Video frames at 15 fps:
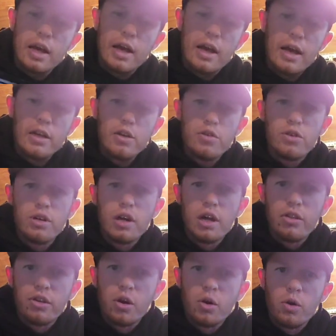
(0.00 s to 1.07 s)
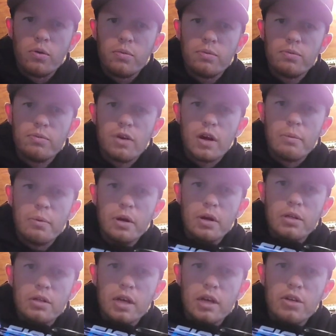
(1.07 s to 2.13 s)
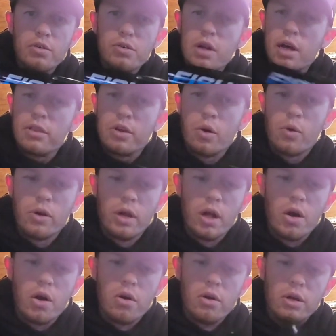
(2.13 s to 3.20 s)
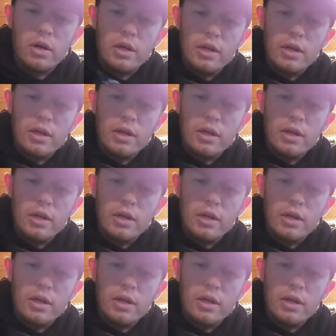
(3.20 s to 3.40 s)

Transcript: I used to not throw it very much. I used to not throw it at all.